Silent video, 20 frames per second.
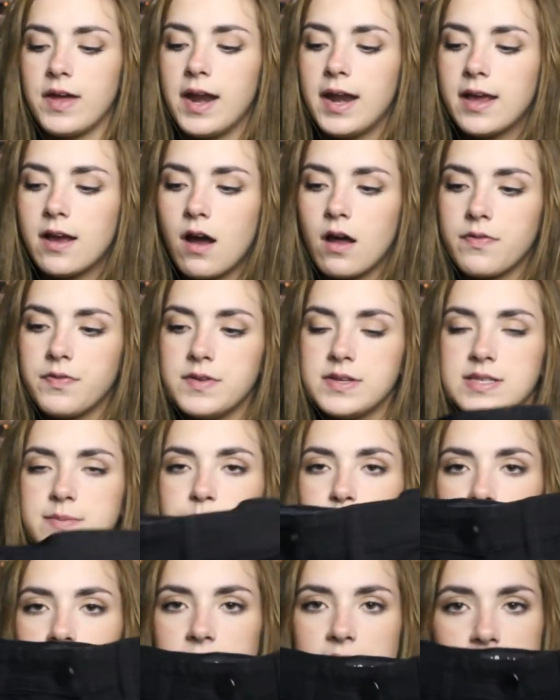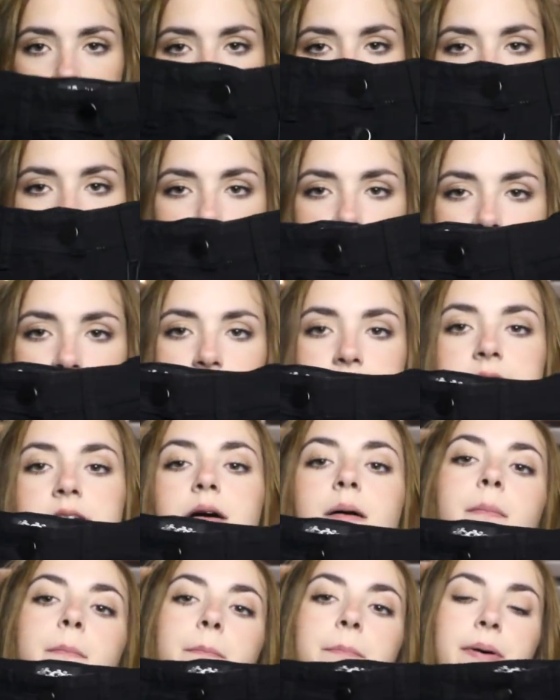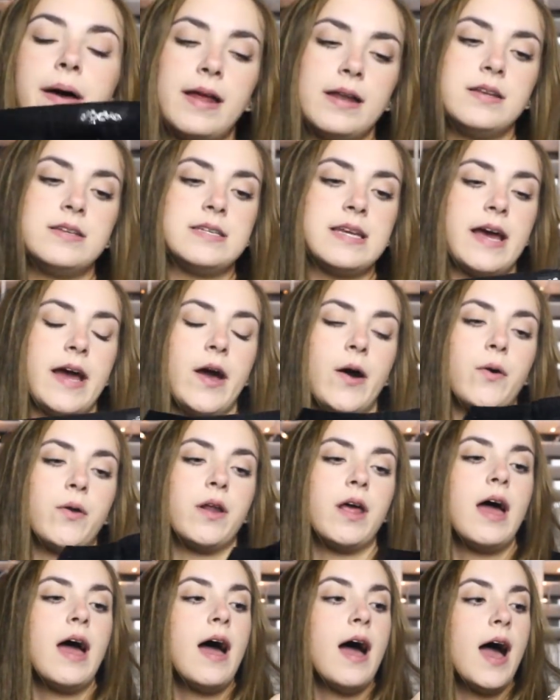Then I got this black jean button-down